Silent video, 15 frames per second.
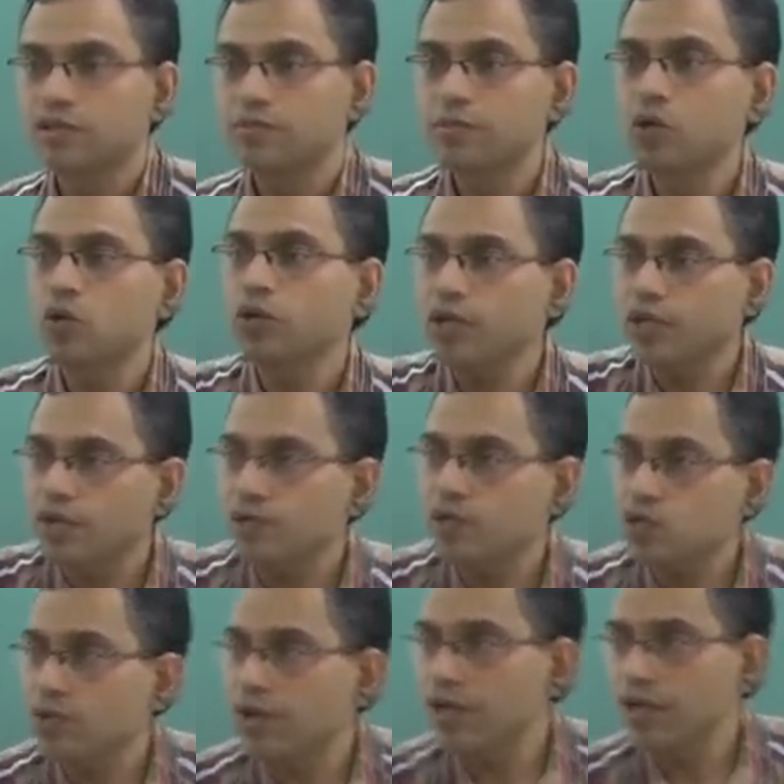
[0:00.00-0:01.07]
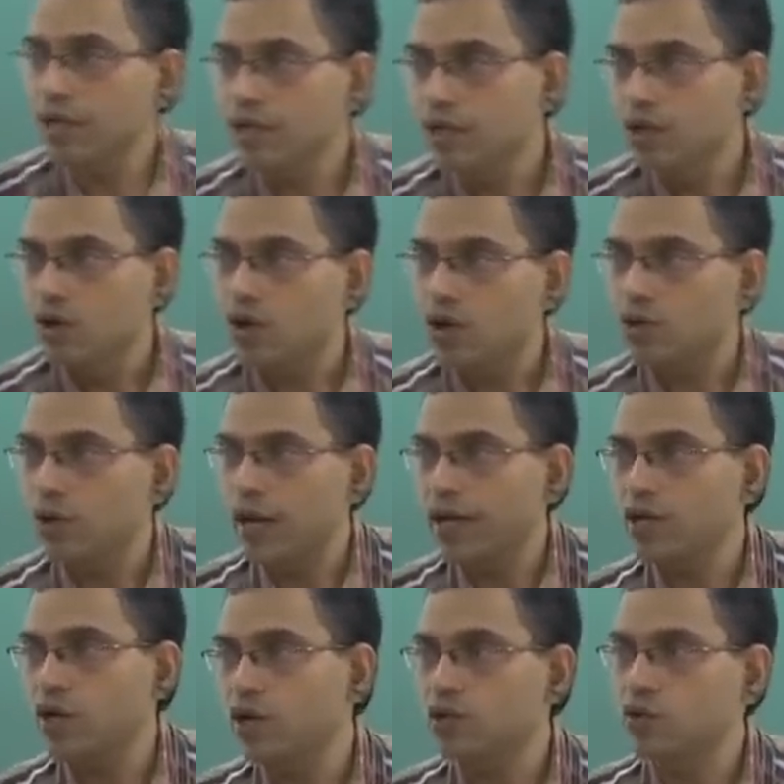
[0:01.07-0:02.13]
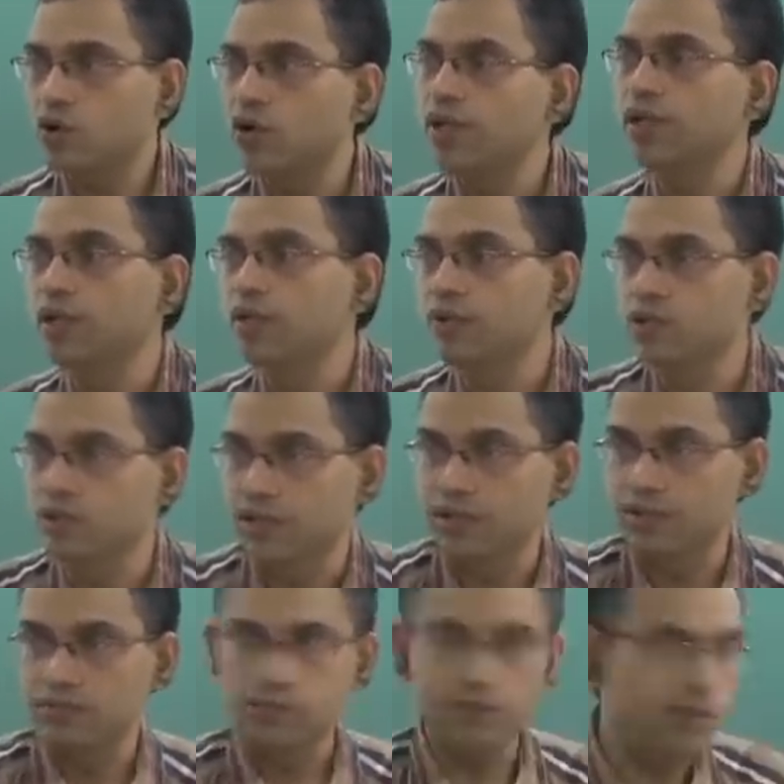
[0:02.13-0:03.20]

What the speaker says: mu individually or why not rho individually?